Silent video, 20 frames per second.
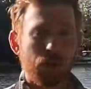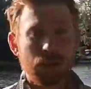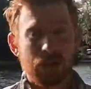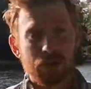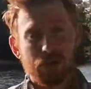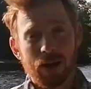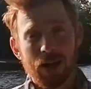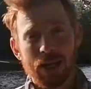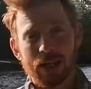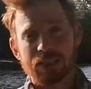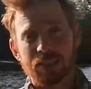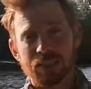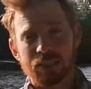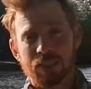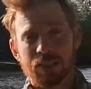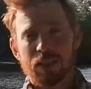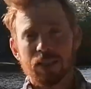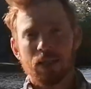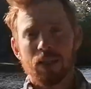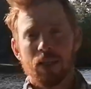when they've hatched,
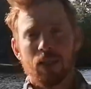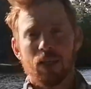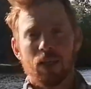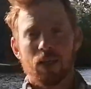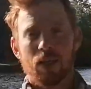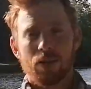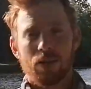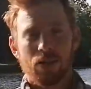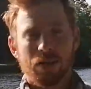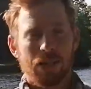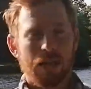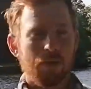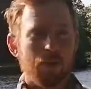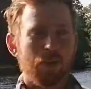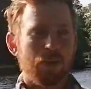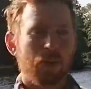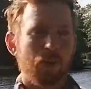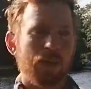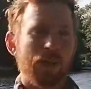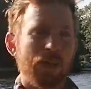they'll have
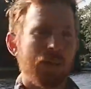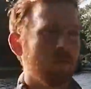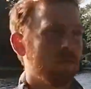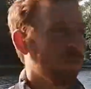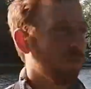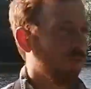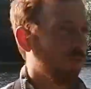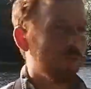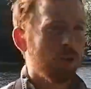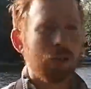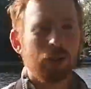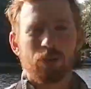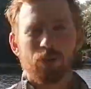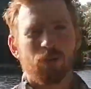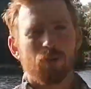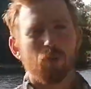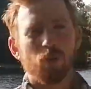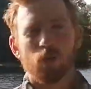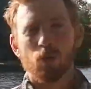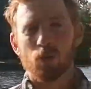between 3 and
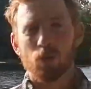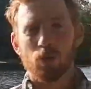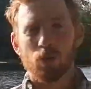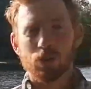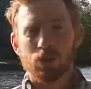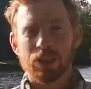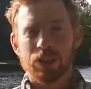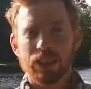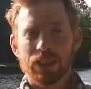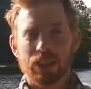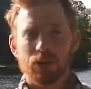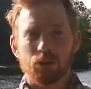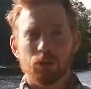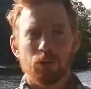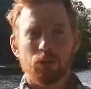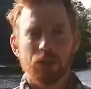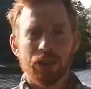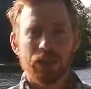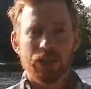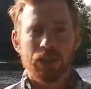4 chicks
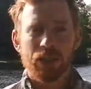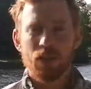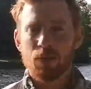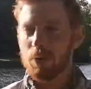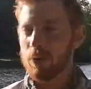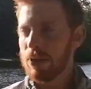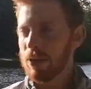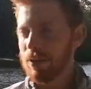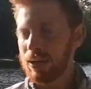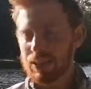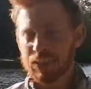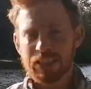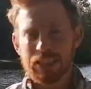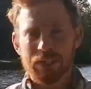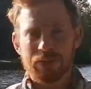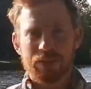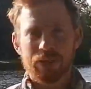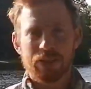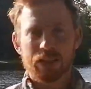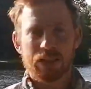probably, but they'll actually
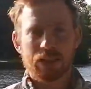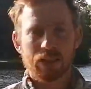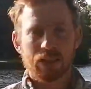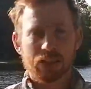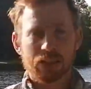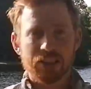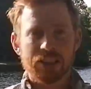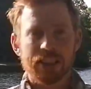have the